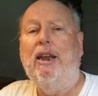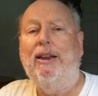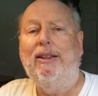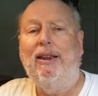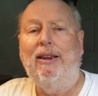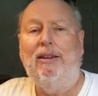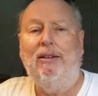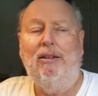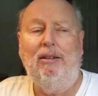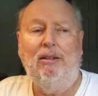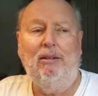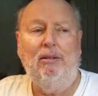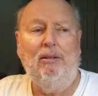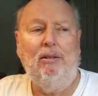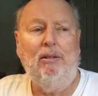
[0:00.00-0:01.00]
like that
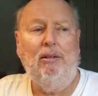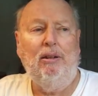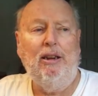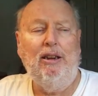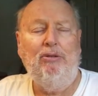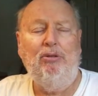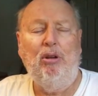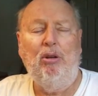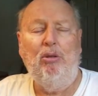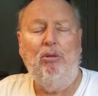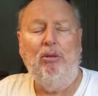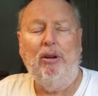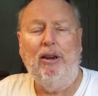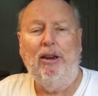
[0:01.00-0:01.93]
intro,